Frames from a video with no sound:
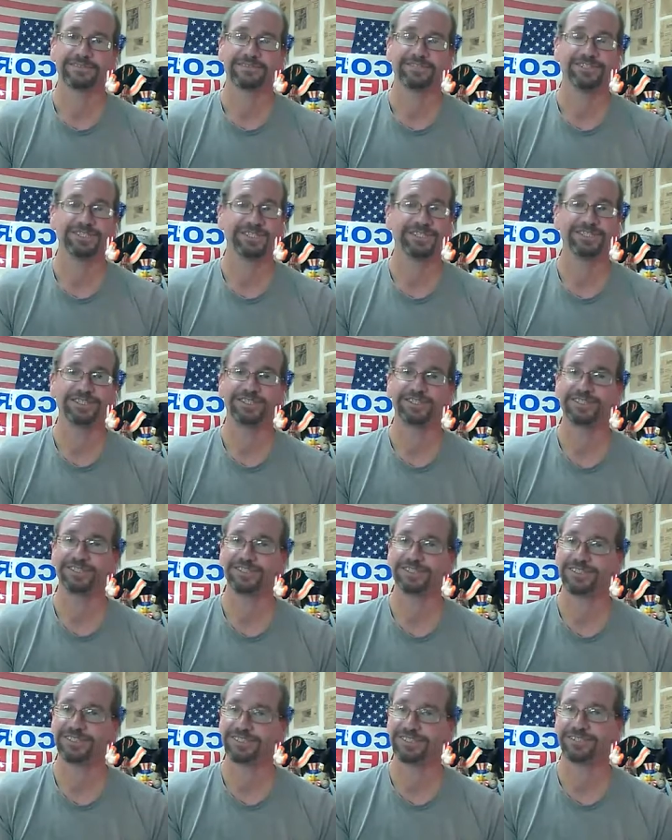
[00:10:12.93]
Jesus
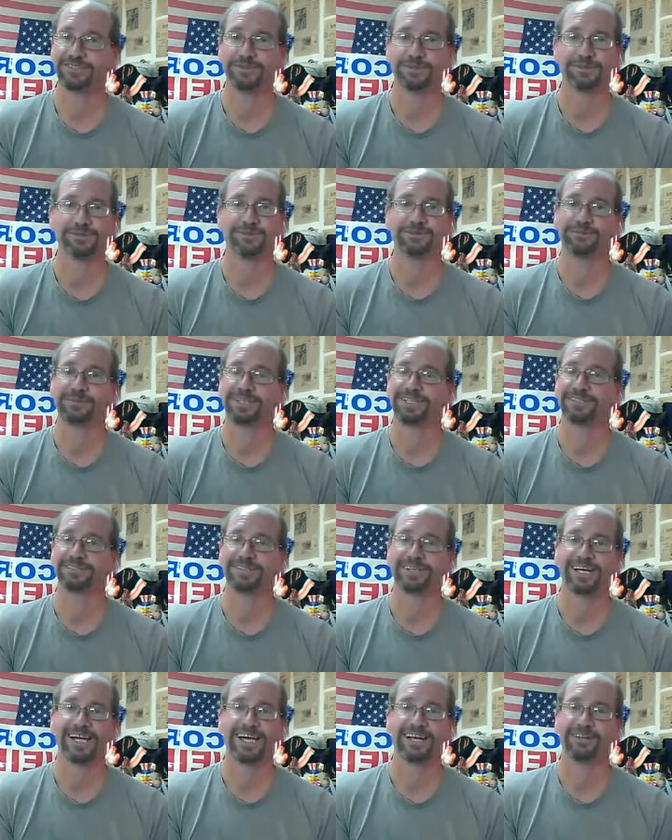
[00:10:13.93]
is at the door, man.
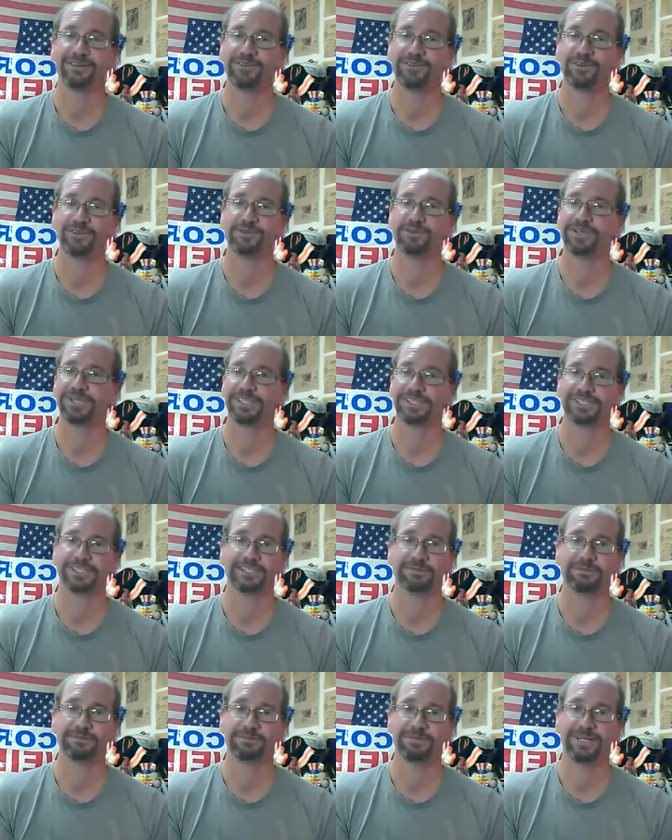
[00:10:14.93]
I don't know when he's
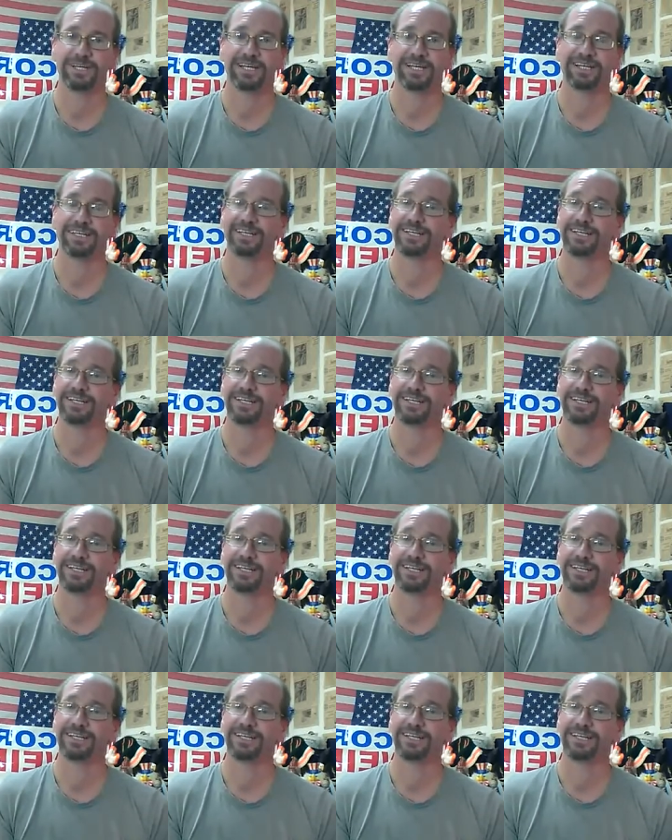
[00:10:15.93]
coming back,